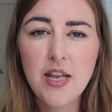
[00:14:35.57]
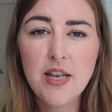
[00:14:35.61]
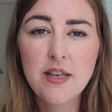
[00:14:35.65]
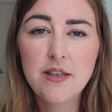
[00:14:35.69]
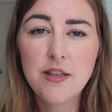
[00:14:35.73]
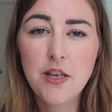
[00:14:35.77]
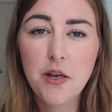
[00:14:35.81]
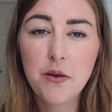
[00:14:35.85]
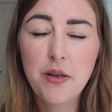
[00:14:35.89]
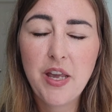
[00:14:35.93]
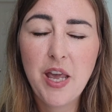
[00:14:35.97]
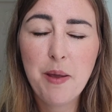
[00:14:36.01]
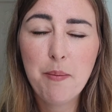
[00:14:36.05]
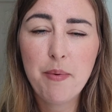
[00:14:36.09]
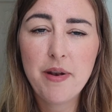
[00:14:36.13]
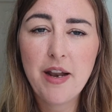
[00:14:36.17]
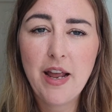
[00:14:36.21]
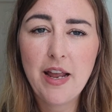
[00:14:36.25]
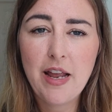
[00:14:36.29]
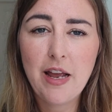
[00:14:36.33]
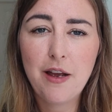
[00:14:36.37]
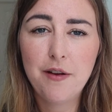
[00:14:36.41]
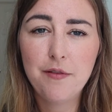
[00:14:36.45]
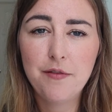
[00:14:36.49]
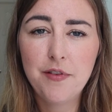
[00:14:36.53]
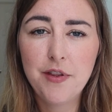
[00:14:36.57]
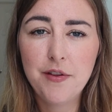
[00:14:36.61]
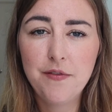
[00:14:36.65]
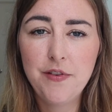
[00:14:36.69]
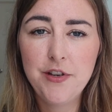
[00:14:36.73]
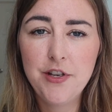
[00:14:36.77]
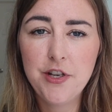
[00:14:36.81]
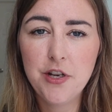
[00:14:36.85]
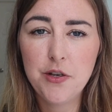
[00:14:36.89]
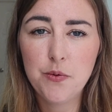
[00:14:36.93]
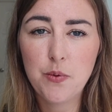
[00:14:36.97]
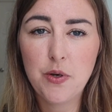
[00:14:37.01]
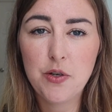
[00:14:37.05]
So keep an eye out for the
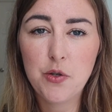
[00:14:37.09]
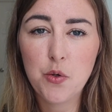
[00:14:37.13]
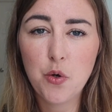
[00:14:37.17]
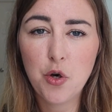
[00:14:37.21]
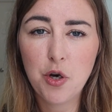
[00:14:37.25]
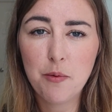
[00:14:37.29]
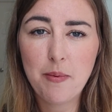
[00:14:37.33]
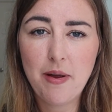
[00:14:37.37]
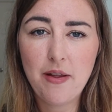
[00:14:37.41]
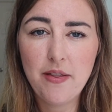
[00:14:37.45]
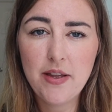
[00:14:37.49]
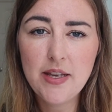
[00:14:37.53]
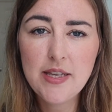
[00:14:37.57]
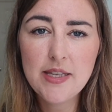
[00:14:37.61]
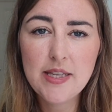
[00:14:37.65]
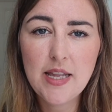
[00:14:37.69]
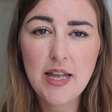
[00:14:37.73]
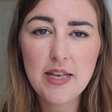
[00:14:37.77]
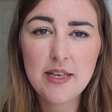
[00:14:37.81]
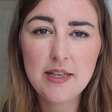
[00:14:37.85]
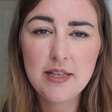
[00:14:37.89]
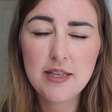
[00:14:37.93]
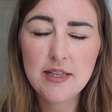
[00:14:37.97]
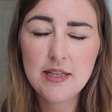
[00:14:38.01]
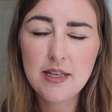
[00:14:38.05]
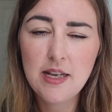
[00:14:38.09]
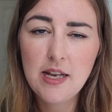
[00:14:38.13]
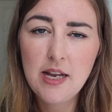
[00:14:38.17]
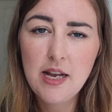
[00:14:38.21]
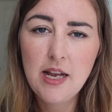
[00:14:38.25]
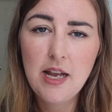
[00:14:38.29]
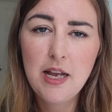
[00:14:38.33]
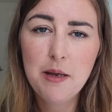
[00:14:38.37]
videos where I talk about this lens,